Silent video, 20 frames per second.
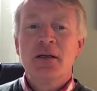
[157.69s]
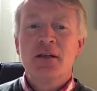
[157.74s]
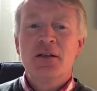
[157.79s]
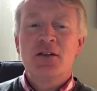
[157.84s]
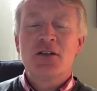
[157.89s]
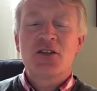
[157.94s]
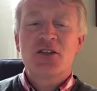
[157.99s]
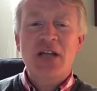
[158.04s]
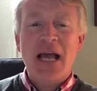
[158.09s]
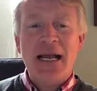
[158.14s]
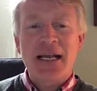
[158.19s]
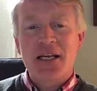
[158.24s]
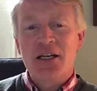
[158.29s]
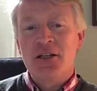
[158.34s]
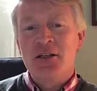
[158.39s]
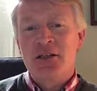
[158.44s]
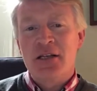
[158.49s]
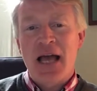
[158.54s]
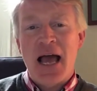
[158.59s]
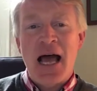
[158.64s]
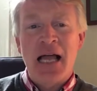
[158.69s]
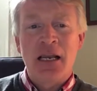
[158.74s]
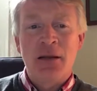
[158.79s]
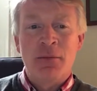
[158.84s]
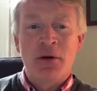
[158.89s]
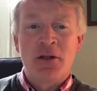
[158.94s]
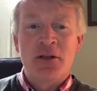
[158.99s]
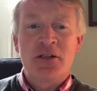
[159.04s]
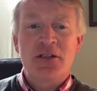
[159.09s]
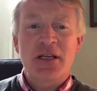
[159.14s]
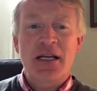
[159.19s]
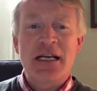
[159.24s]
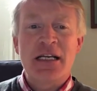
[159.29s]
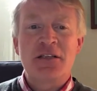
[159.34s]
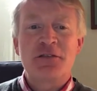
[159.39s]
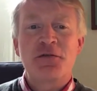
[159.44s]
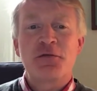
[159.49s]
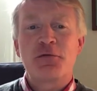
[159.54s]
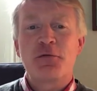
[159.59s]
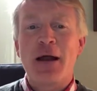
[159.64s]
The second element
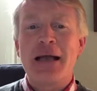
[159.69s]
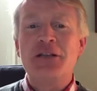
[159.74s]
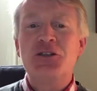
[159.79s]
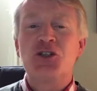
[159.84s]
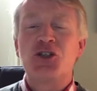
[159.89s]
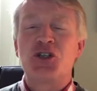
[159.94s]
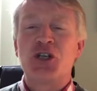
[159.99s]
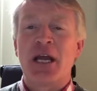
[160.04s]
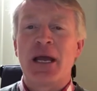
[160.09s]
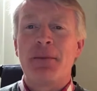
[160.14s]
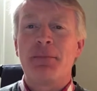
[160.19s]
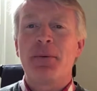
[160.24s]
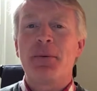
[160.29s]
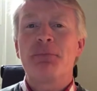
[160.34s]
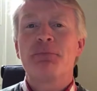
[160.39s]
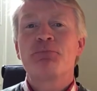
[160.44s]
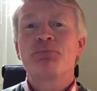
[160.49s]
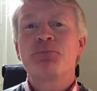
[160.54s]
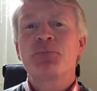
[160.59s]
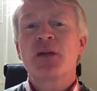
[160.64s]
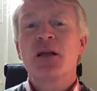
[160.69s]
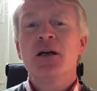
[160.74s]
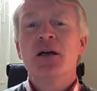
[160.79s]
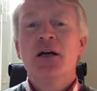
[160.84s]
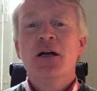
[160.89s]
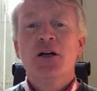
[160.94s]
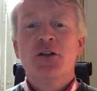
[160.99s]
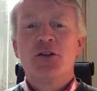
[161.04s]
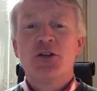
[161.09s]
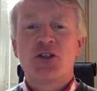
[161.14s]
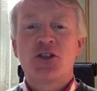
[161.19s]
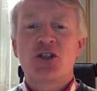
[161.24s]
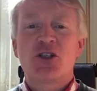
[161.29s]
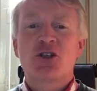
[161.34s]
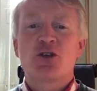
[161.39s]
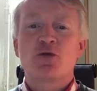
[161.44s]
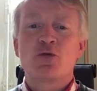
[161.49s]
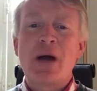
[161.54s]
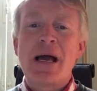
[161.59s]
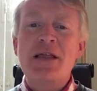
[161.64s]
is friendship, the
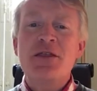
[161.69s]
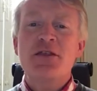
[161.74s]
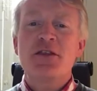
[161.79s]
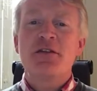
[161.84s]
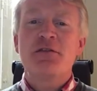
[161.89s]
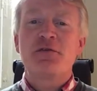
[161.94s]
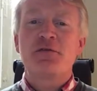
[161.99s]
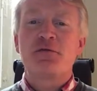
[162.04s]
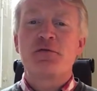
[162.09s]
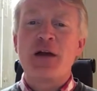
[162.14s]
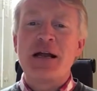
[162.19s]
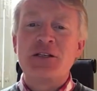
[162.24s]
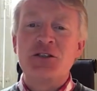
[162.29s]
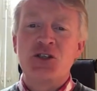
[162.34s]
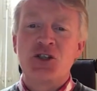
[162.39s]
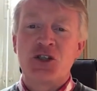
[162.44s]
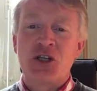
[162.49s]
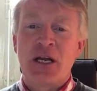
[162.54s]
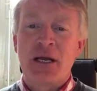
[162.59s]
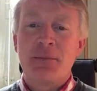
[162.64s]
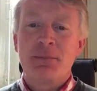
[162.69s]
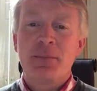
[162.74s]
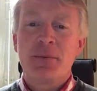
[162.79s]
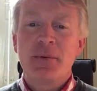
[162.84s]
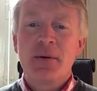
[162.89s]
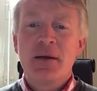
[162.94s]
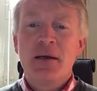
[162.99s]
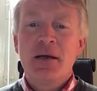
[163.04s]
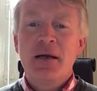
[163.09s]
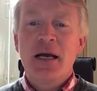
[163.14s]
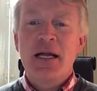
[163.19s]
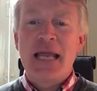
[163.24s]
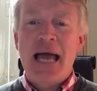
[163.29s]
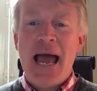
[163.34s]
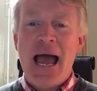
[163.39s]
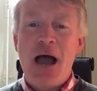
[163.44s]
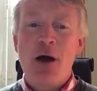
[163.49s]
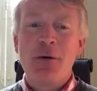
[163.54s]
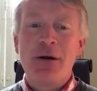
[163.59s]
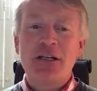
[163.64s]
strength of friendship and
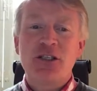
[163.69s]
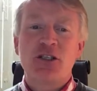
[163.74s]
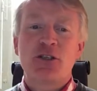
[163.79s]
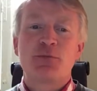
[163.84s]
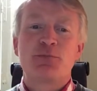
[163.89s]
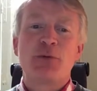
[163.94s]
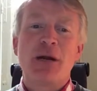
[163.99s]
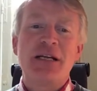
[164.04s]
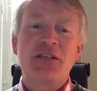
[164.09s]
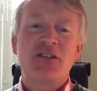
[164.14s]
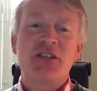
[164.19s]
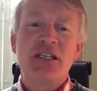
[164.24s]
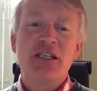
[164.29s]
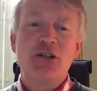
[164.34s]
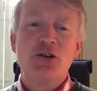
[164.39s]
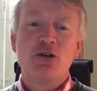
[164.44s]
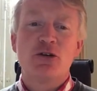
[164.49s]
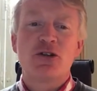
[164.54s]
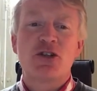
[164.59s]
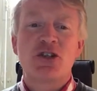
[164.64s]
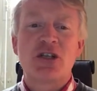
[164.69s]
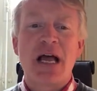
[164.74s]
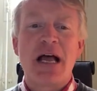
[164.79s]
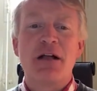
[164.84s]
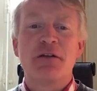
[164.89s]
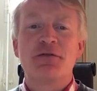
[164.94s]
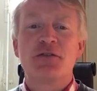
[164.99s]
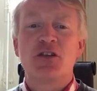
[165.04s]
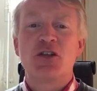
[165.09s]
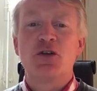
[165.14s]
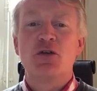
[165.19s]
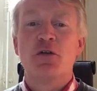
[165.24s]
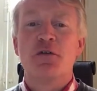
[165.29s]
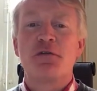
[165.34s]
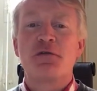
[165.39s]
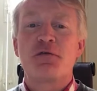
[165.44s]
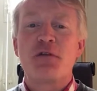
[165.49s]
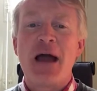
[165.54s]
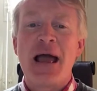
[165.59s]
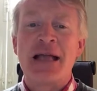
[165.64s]
how expressing yourself to your
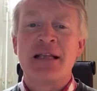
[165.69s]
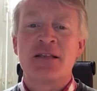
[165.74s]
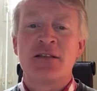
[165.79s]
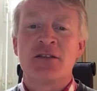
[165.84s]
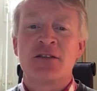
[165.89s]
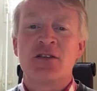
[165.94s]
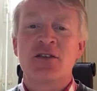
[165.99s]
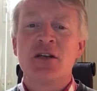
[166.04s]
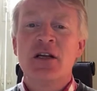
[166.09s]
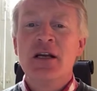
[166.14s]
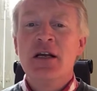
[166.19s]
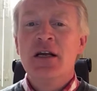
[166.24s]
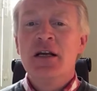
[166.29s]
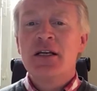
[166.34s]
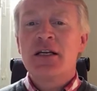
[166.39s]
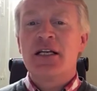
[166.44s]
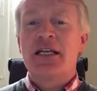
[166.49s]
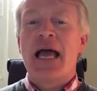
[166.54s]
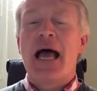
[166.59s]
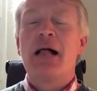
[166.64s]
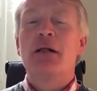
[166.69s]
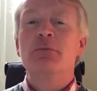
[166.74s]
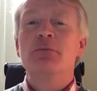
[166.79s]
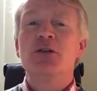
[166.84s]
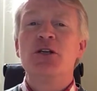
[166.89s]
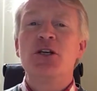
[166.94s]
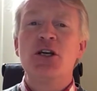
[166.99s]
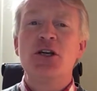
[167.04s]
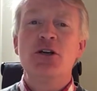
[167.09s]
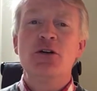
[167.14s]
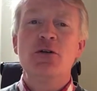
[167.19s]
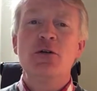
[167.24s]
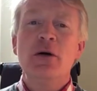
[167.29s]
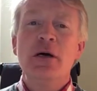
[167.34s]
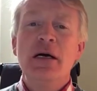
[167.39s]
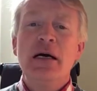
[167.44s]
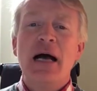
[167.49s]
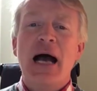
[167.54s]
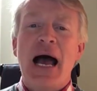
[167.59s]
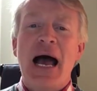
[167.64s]
friends can help you
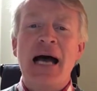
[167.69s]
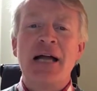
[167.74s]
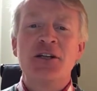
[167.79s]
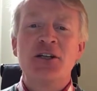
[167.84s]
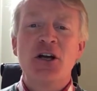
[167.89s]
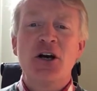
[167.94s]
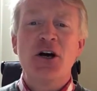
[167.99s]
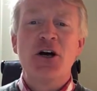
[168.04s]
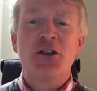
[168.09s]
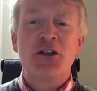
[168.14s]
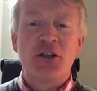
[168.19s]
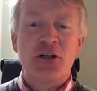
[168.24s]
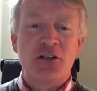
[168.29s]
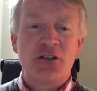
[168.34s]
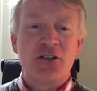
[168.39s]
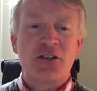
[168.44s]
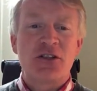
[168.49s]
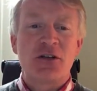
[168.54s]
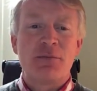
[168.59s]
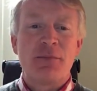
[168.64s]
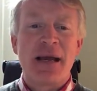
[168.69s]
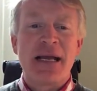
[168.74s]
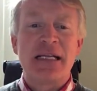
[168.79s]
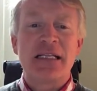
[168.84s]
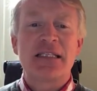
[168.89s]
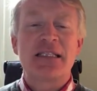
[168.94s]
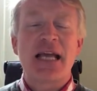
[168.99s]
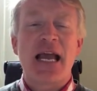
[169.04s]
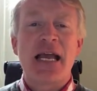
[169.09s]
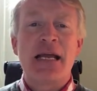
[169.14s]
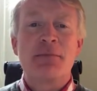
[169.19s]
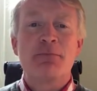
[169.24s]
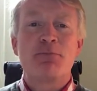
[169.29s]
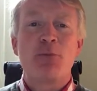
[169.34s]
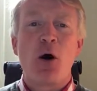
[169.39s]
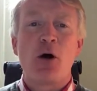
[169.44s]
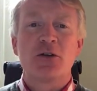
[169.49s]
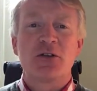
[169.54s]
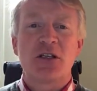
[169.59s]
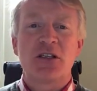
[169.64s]
and others to maintain
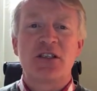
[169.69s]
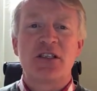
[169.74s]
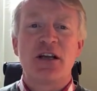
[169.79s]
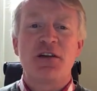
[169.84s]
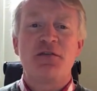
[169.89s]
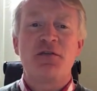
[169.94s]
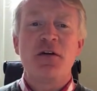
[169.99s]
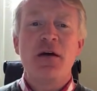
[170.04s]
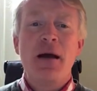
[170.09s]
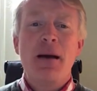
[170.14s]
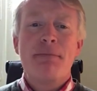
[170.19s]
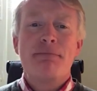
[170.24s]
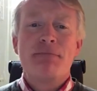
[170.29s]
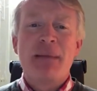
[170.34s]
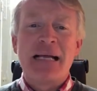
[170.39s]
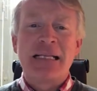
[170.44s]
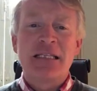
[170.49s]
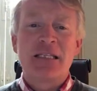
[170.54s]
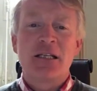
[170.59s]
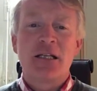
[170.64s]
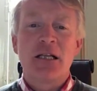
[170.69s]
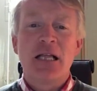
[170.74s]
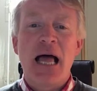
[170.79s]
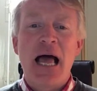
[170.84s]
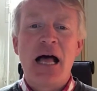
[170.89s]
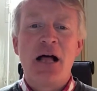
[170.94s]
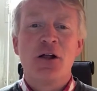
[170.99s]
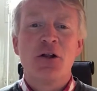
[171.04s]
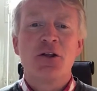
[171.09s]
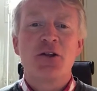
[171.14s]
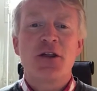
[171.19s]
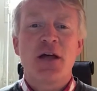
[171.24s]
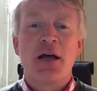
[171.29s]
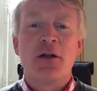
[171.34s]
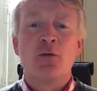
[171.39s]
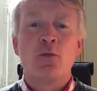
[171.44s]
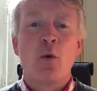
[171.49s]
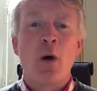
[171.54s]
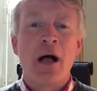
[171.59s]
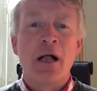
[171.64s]
positive mental health
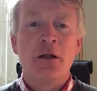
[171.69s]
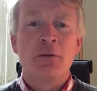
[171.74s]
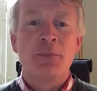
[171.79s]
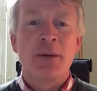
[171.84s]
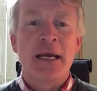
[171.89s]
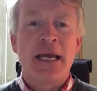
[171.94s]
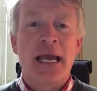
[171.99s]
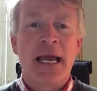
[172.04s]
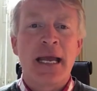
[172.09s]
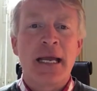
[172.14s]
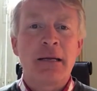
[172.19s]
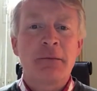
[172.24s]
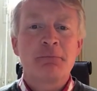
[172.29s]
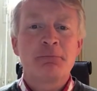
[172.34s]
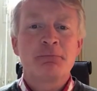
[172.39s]
and well-being.